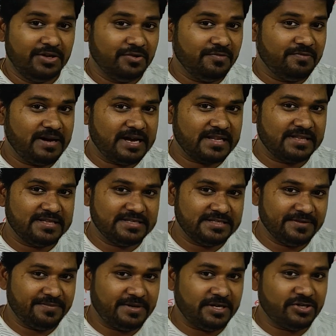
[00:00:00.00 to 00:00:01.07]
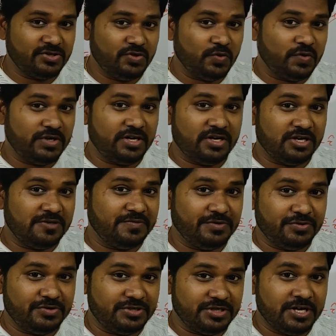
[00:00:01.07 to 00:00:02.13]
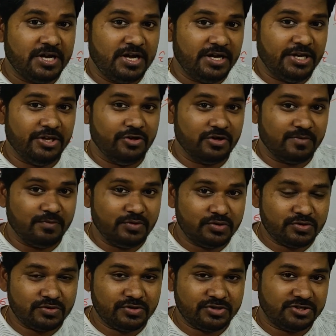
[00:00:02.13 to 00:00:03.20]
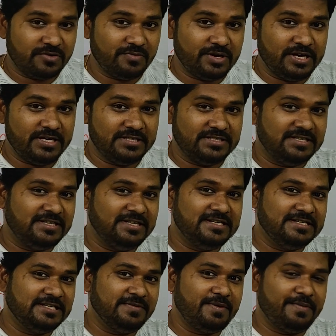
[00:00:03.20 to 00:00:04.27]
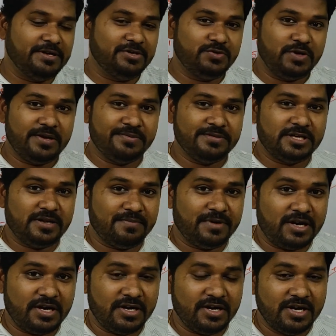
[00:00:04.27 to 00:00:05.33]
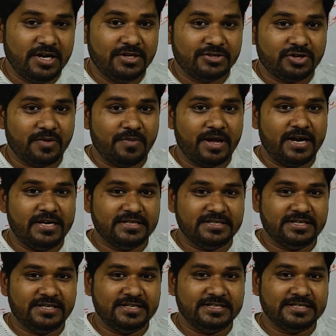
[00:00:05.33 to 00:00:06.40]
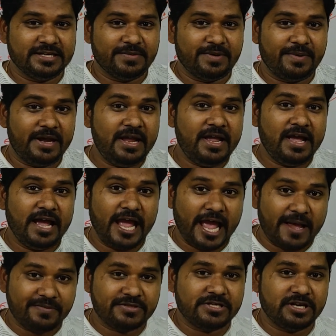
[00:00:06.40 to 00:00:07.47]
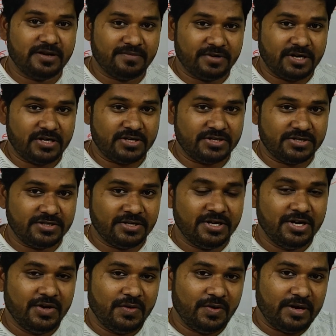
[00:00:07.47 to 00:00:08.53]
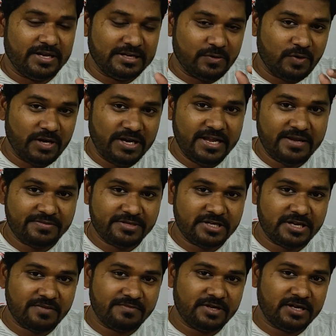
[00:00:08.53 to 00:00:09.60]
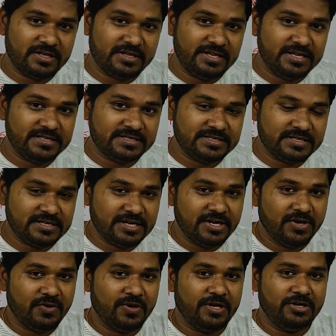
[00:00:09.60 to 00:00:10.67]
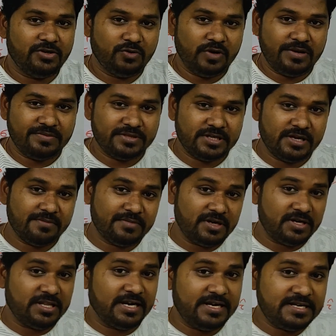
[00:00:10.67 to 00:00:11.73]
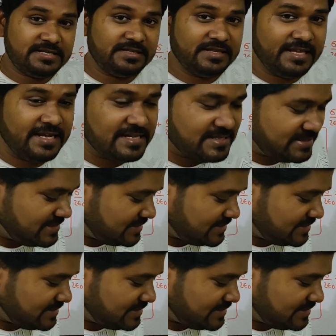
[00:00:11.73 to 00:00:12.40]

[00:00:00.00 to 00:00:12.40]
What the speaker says: You mark this different, don't confuse in your book. Somewhere it is written sigma by 2 epsilon naught, somewhere it is written sigma by epsilon naught. When only epsilon naught thick sheet, when 2 epsilon naught that is thin